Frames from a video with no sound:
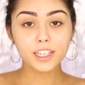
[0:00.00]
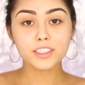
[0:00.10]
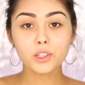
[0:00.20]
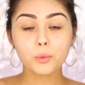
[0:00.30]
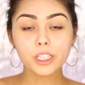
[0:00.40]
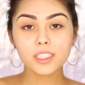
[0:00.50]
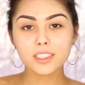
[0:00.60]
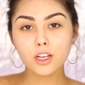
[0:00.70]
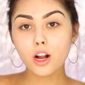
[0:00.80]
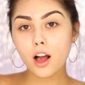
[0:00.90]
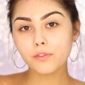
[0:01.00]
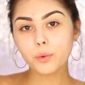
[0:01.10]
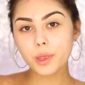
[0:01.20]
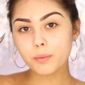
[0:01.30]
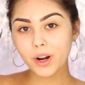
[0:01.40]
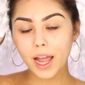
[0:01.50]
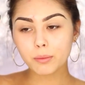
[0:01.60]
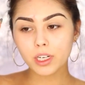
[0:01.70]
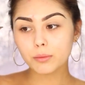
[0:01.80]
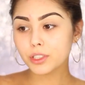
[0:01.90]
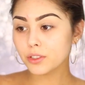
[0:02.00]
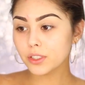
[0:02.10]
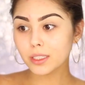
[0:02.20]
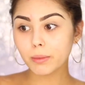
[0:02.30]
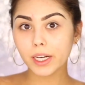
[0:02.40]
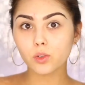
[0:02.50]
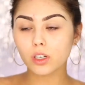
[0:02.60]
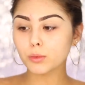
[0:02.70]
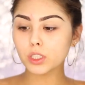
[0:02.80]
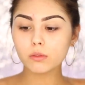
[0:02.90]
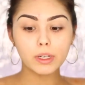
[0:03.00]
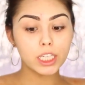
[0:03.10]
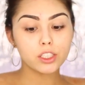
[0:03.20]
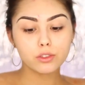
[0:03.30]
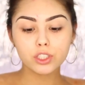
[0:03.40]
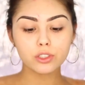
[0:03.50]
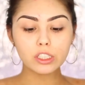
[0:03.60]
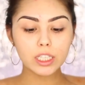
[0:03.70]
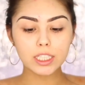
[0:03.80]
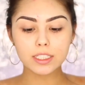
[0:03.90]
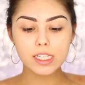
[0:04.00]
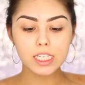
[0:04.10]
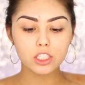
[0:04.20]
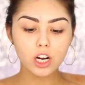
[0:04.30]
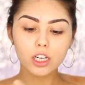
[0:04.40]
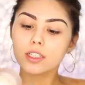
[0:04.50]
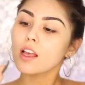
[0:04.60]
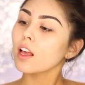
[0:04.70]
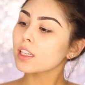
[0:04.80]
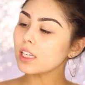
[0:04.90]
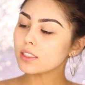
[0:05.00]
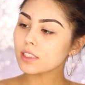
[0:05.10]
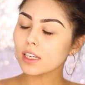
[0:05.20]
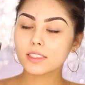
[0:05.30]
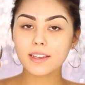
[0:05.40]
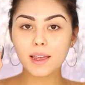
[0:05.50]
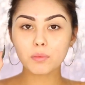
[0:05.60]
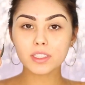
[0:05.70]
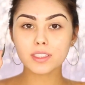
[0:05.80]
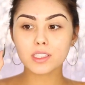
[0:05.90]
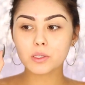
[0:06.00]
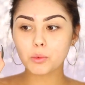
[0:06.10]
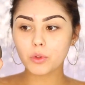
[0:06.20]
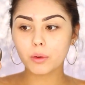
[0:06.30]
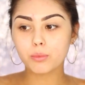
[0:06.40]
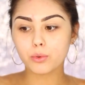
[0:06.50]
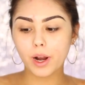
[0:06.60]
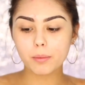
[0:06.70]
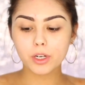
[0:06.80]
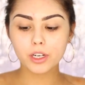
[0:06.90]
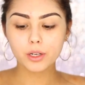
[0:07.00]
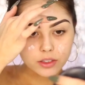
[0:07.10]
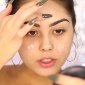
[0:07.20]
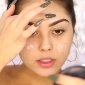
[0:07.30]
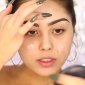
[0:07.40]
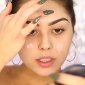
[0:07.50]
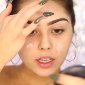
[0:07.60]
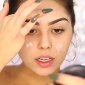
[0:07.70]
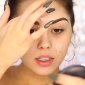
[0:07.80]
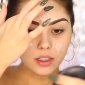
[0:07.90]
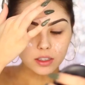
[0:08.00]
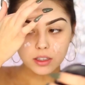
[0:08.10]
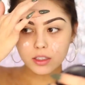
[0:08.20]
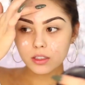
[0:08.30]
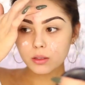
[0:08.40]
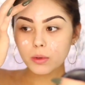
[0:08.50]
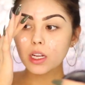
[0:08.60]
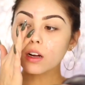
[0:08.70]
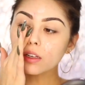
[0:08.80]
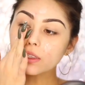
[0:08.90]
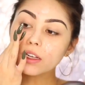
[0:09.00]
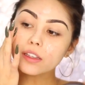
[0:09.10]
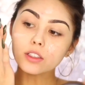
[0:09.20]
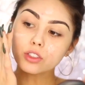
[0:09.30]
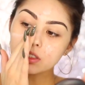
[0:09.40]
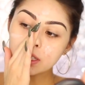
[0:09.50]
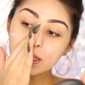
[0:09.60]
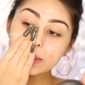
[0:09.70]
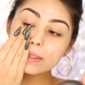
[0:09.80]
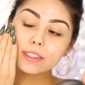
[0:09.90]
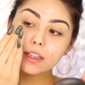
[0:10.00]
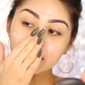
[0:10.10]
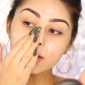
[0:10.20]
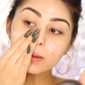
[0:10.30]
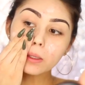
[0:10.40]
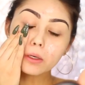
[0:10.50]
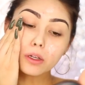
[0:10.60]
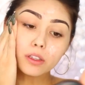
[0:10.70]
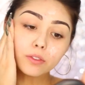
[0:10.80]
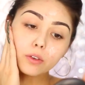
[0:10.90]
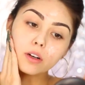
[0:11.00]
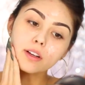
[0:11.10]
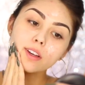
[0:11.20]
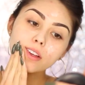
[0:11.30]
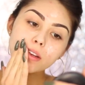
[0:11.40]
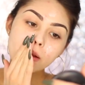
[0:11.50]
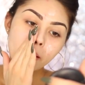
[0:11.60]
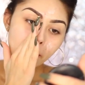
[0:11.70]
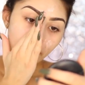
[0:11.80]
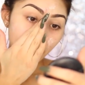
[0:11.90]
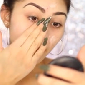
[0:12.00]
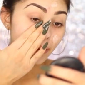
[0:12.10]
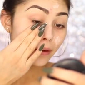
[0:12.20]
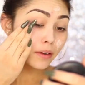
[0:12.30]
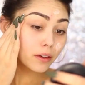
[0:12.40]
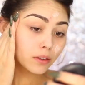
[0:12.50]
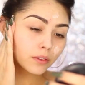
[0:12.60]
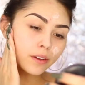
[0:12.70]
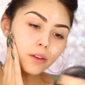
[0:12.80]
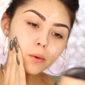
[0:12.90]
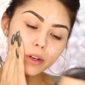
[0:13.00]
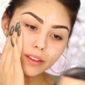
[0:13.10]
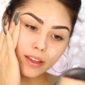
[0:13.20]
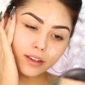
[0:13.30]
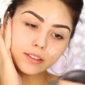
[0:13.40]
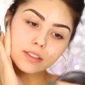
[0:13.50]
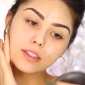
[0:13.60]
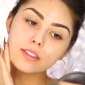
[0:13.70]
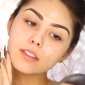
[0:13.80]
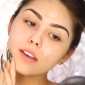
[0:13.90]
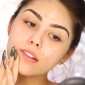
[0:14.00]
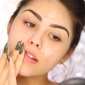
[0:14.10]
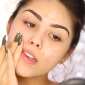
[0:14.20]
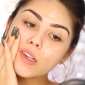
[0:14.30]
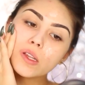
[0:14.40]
Alrighty, so we're gonna start off with primer. I'm just using my normal, my go-to. This is the Tarte Clean Slate Timeless Smoothing Primer. Just take a little bit on the cheeks and then a little on the forehead and really work that into the skin.